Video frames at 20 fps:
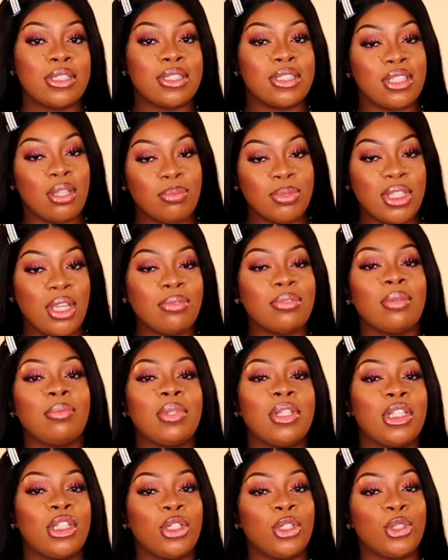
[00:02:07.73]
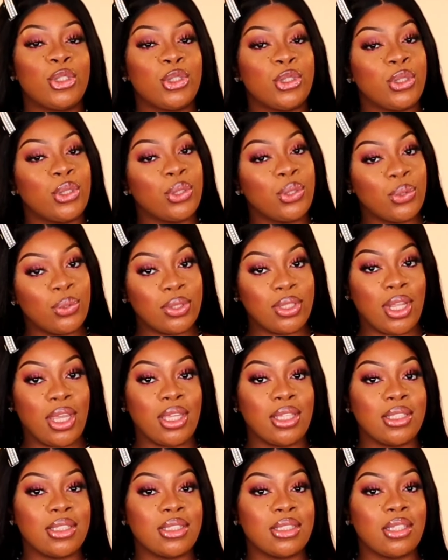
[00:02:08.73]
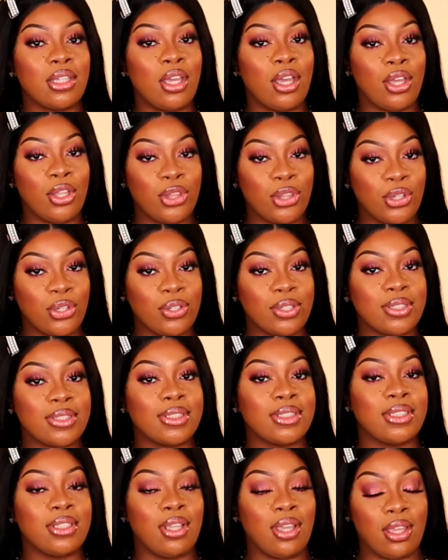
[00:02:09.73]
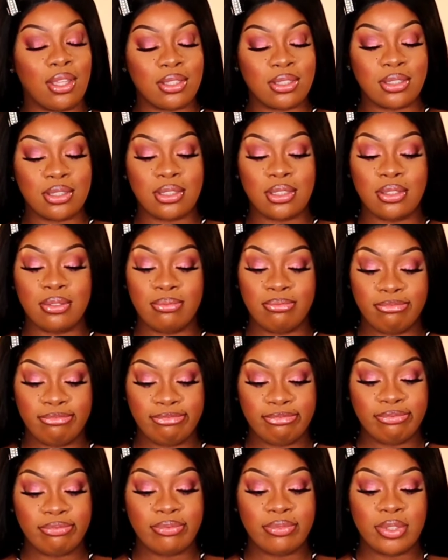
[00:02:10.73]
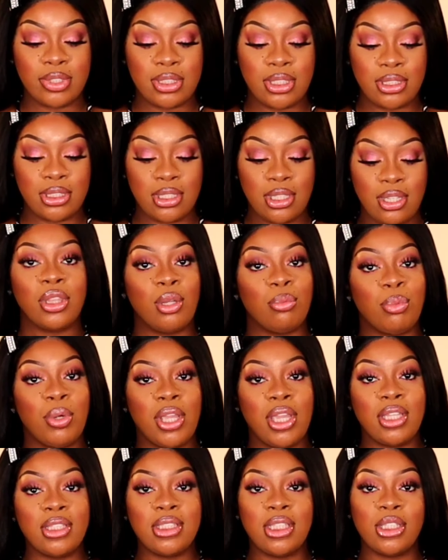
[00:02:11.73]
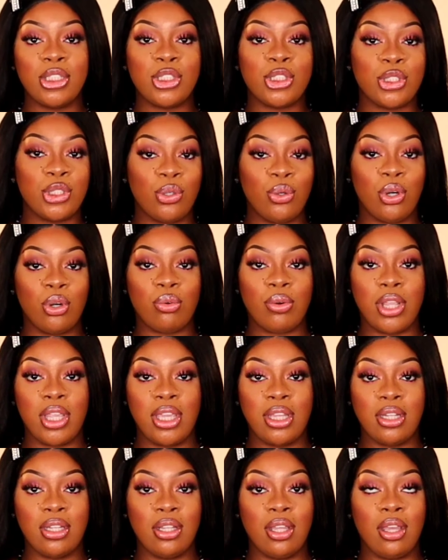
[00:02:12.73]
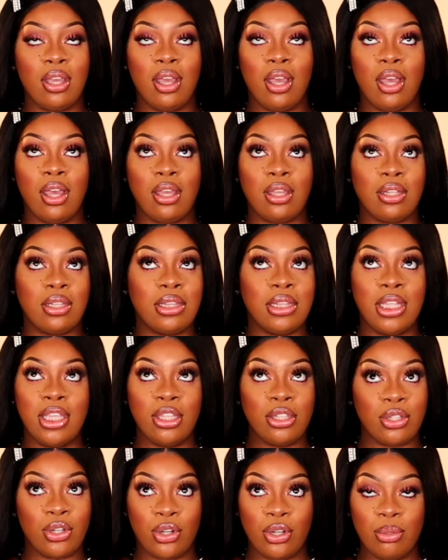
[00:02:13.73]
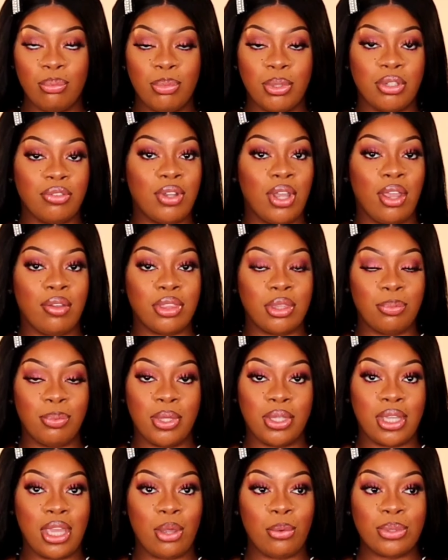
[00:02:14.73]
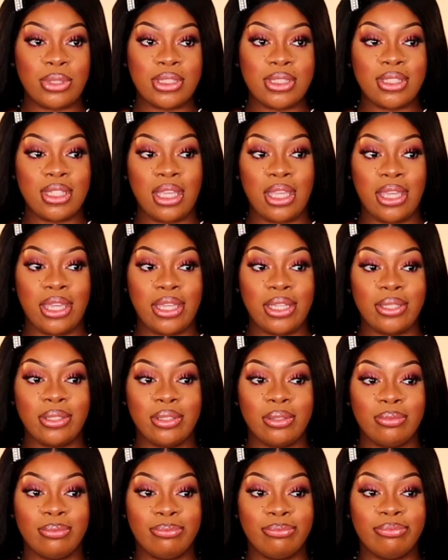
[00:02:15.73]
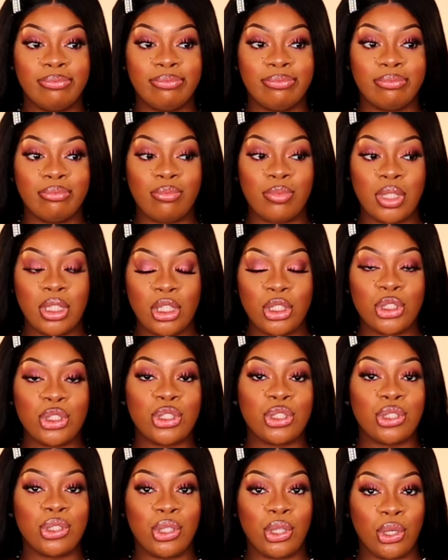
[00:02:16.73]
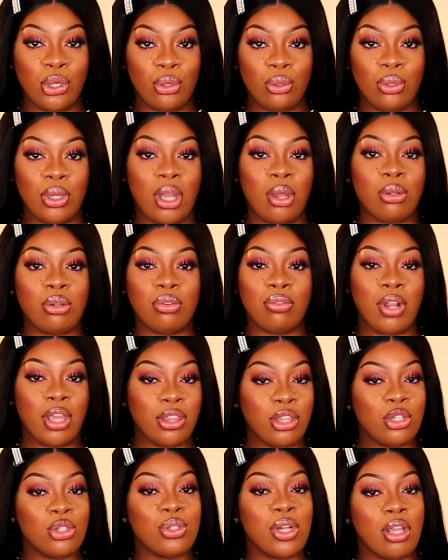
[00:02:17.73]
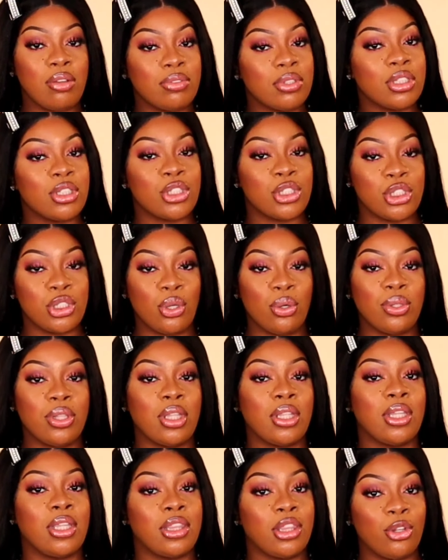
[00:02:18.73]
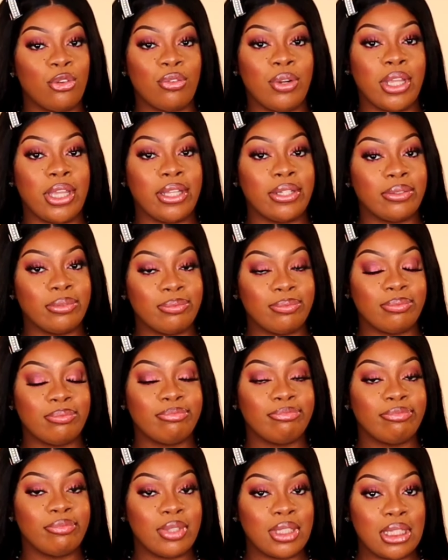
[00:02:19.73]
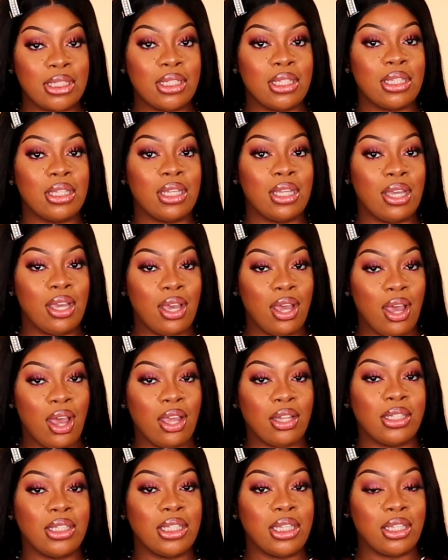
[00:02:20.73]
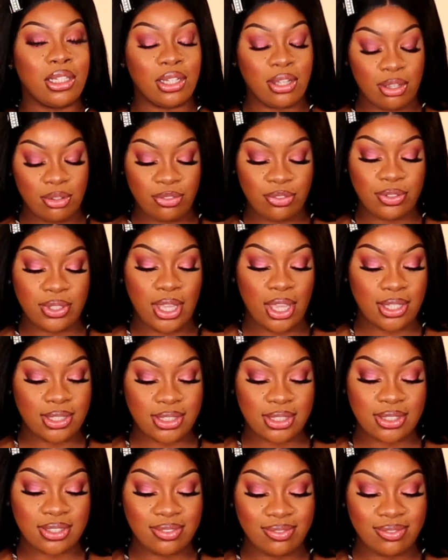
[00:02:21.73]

Sometimes I'm a little too nice to others, yes. Number 18, snow or rain? Neither, but if I have to pick, I would say snow. I would rather drive in the snow than in the rain. Oddly enough, yes.